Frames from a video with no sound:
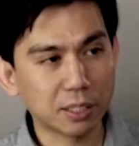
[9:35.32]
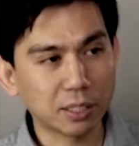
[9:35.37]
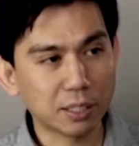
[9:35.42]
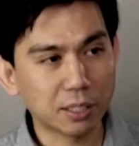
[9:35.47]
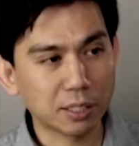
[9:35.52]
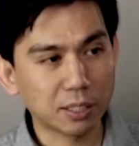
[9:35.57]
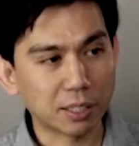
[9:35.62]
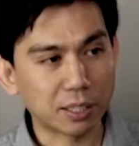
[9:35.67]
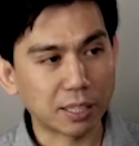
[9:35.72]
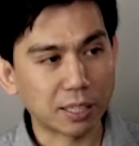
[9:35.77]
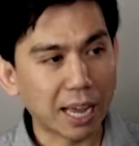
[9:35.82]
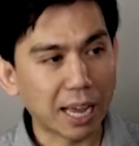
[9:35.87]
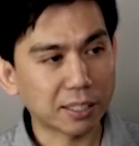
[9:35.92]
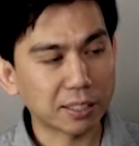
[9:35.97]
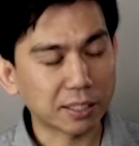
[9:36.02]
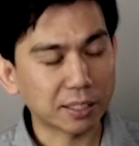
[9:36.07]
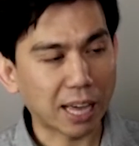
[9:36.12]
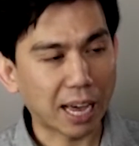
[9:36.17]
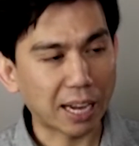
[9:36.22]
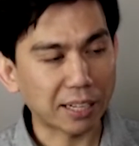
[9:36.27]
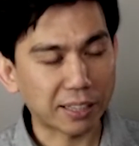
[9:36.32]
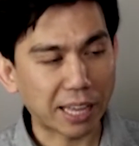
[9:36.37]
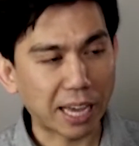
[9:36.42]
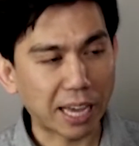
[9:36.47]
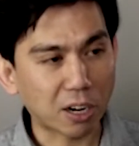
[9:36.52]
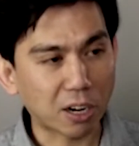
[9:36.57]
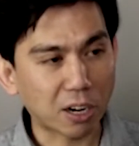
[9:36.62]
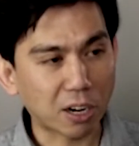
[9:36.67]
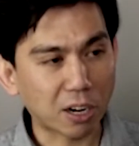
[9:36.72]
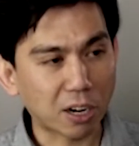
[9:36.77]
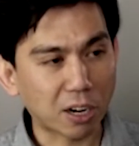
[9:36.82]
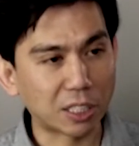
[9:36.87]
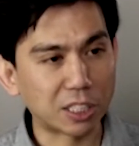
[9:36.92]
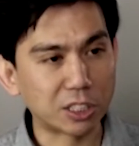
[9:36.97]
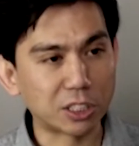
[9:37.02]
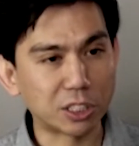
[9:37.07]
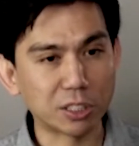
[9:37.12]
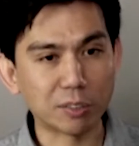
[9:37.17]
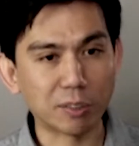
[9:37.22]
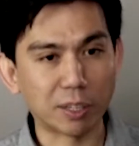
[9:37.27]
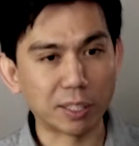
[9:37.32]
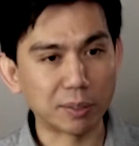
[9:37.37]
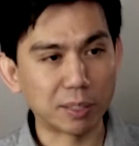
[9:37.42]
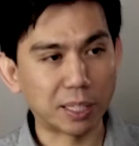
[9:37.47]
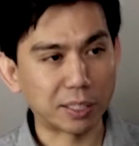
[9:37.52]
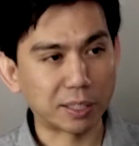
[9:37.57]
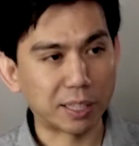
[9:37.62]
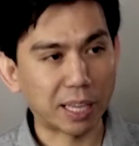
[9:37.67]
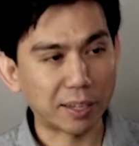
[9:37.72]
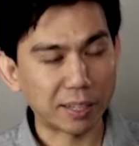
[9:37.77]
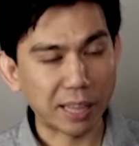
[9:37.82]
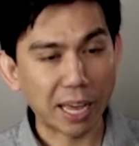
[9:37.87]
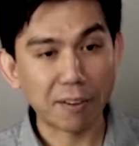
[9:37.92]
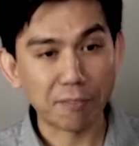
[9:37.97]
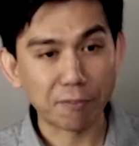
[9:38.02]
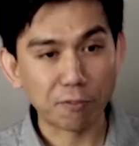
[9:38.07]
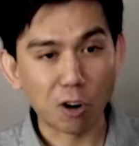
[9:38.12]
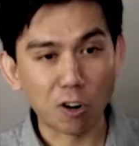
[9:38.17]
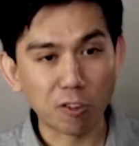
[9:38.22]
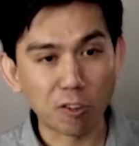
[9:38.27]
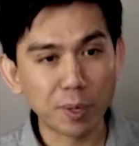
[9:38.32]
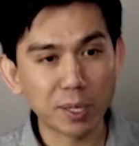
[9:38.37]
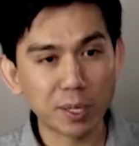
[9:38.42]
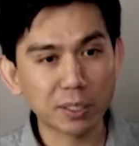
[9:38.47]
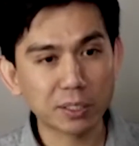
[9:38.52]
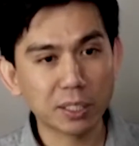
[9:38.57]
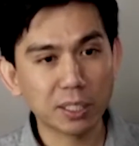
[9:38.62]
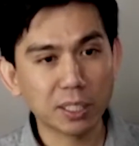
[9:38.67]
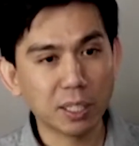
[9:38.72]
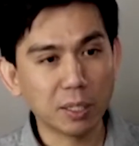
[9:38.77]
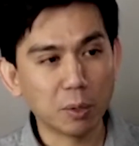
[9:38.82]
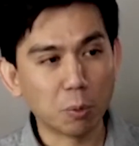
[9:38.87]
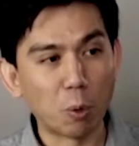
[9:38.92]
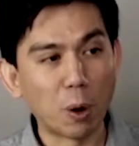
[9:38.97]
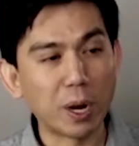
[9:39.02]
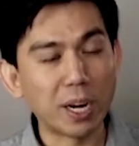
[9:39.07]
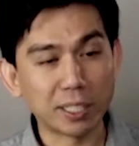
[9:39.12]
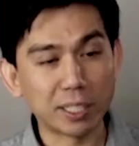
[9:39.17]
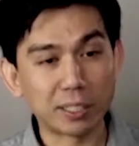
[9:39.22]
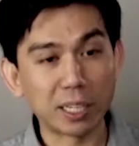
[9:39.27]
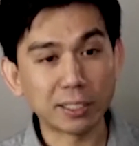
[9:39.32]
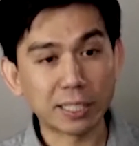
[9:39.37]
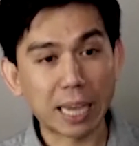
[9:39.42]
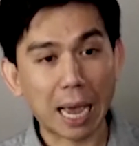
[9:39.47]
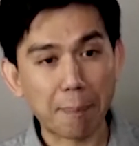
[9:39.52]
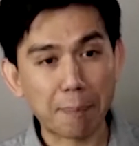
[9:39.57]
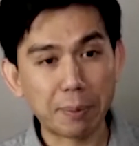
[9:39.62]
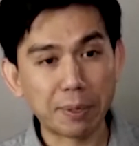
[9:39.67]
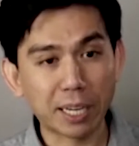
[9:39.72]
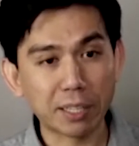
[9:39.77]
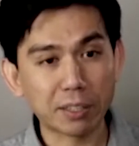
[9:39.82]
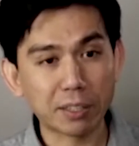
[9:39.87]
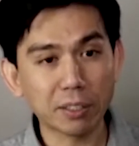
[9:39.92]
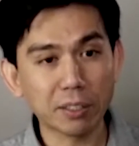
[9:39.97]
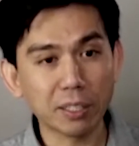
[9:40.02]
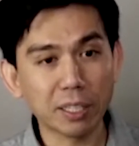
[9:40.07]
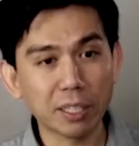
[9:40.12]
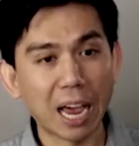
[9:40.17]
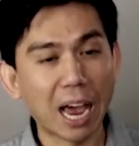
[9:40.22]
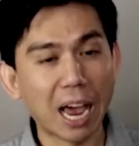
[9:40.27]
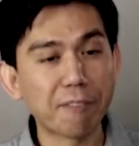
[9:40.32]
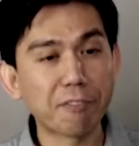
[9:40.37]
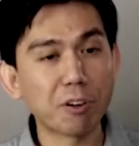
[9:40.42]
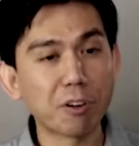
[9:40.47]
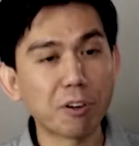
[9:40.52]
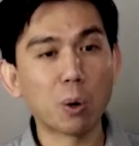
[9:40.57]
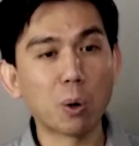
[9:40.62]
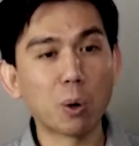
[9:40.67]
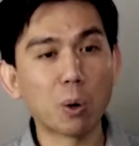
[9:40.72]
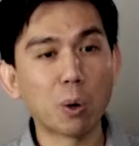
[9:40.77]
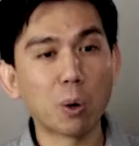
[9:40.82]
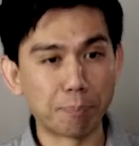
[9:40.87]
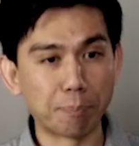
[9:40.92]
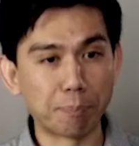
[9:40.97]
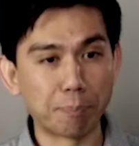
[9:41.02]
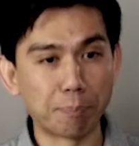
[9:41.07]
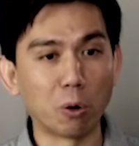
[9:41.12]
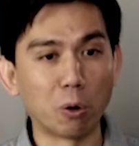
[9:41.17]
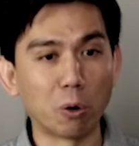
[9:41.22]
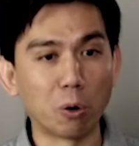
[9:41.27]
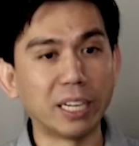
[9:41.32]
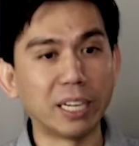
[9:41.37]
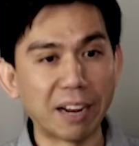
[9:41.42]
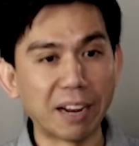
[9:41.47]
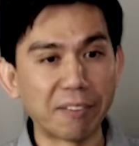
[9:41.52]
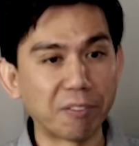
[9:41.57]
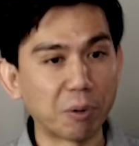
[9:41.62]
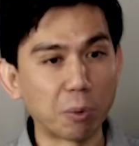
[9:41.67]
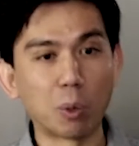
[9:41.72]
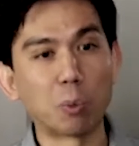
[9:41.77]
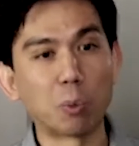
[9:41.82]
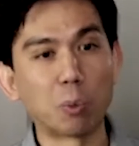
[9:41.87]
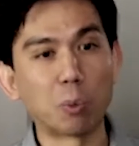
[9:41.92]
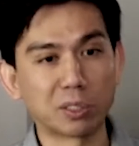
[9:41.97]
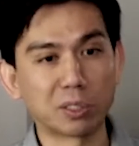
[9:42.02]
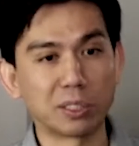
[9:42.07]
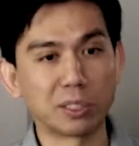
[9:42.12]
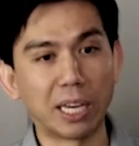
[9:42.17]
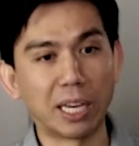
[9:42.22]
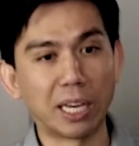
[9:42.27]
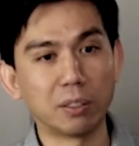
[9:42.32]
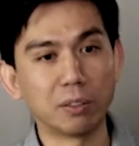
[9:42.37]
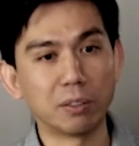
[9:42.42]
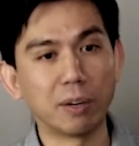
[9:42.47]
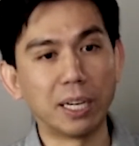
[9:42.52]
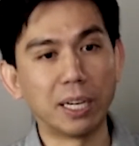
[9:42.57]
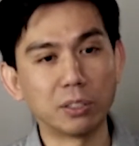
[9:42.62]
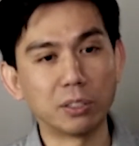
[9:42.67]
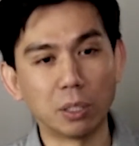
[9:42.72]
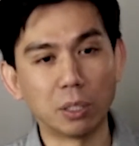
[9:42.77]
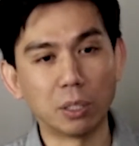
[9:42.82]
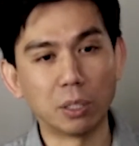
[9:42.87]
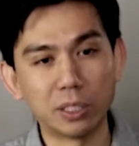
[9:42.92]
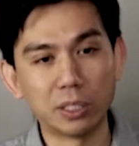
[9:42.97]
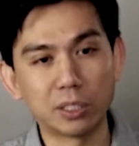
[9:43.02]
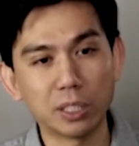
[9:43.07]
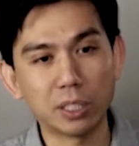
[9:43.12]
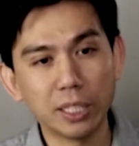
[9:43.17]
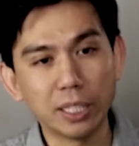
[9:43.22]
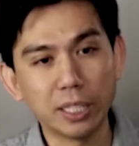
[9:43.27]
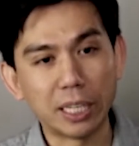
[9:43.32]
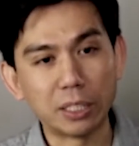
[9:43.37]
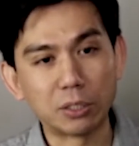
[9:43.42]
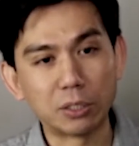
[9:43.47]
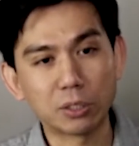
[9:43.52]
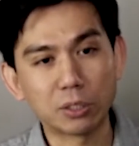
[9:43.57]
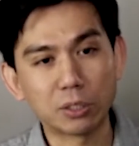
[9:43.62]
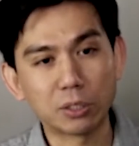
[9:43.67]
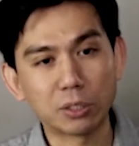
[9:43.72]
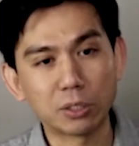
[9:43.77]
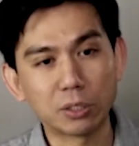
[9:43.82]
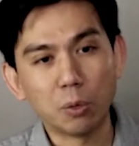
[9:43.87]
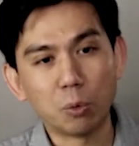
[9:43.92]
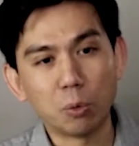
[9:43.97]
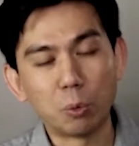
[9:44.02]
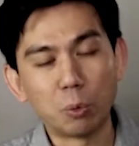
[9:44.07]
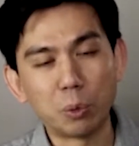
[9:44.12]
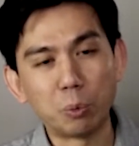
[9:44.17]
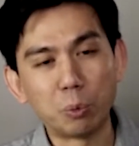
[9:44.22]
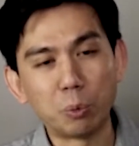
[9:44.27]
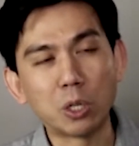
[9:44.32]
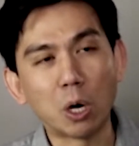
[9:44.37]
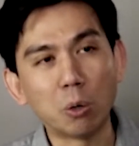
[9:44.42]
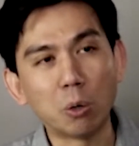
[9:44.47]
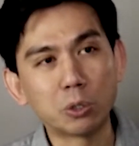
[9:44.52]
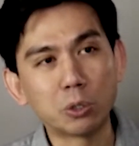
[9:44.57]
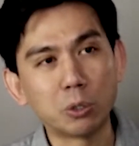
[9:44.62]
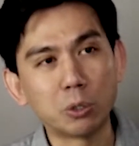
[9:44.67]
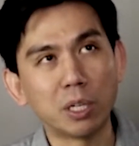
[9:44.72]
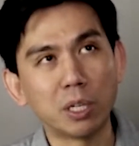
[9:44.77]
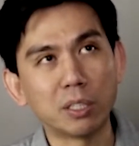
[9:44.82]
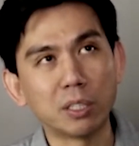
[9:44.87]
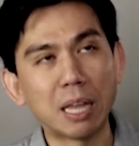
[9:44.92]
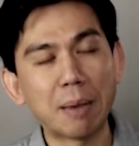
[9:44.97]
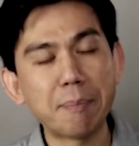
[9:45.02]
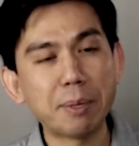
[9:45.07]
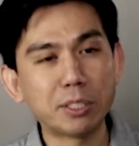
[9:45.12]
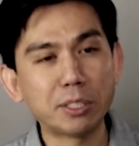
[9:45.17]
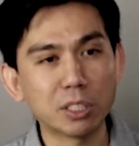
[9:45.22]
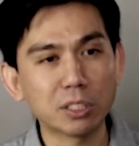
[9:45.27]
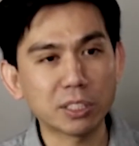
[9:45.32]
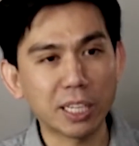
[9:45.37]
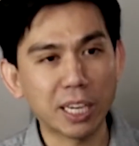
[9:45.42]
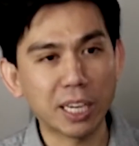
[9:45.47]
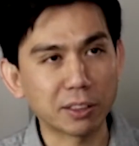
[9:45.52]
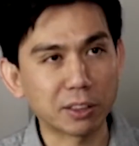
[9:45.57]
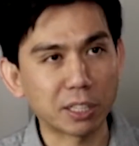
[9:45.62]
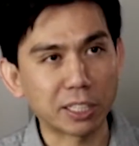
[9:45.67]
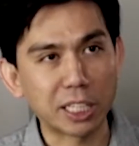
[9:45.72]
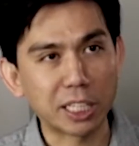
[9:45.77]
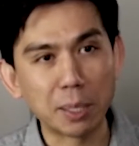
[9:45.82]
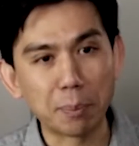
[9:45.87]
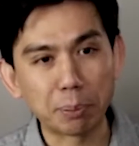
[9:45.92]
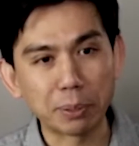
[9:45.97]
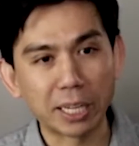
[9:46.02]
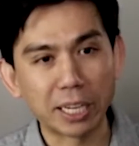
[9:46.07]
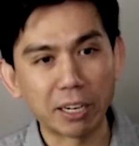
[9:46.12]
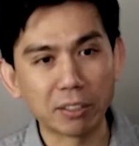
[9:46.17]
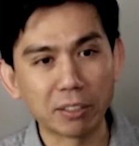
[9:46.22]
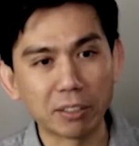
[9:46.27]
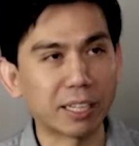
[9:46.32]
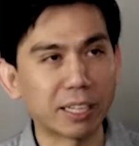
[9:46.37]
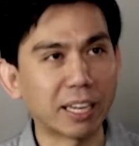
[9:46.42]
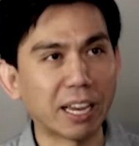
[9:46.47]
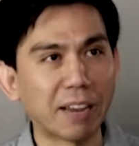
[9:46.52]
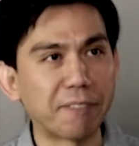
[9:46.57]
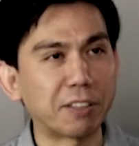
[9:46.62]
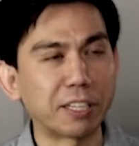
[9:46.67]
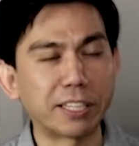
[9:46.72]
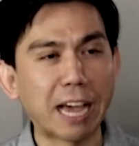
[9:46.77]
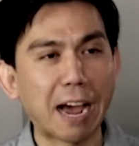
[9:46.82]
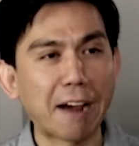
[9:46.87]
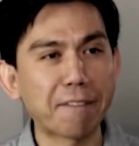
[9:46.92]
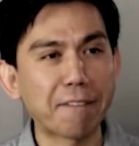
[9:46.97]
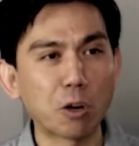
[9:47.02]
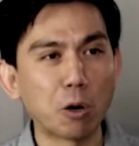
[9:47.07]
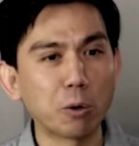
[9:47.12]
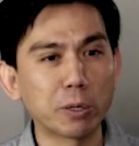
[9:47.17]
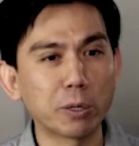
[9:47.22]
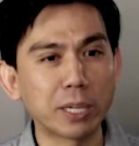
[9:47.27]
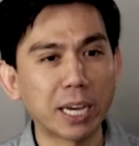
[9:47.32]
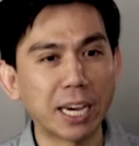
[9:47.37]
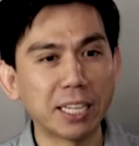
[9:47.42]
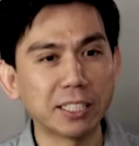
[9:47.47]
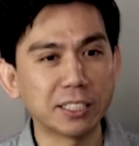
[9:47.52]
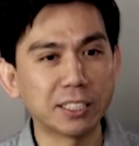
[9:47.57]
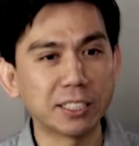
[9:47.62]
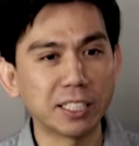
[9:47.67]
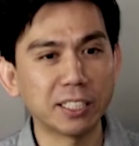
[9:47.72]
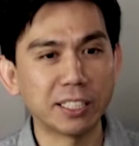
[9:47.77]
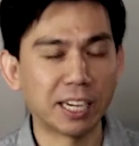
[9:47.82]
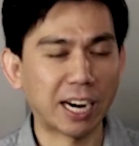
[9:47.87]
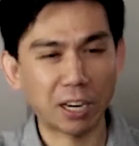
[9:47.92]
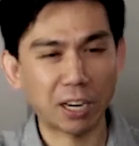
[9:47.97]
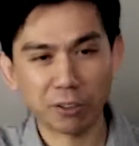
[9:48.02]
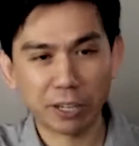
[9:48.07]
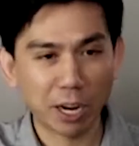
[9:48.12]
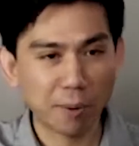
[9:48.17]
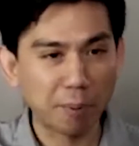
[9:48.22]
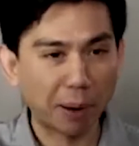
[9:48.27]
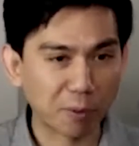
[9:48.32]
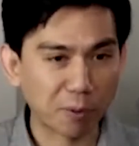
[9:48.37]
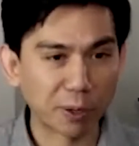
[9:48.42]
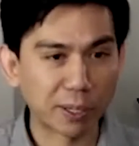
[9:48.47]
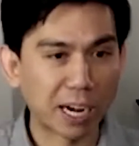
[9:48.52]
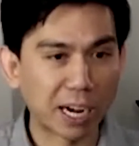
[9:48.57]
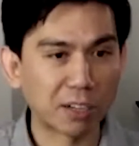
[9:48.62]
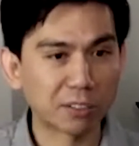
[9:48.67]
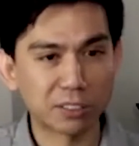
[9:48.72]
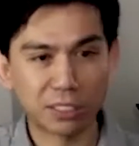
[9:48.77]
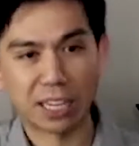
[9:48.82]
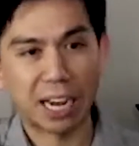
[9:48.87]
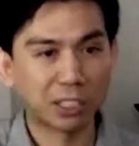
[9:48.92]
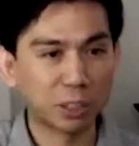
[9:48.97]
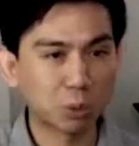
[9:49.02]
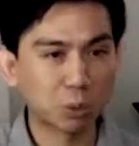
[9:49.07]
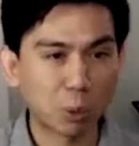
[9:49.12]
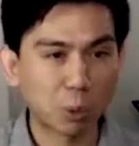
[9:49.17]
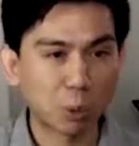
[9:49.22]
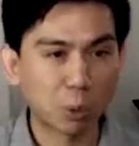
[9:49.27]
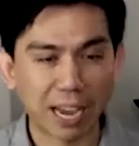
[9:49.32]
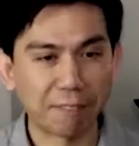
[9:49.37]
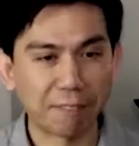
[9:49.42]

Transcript: that conversation, right? Like that involvement, when it does happen together, everyone's on board and everyone works together, right? And so it's we don't do the, let me just hit the key player. Like if the gaffer okays it, then I don't care about everyone else. Like I just want the gaffer.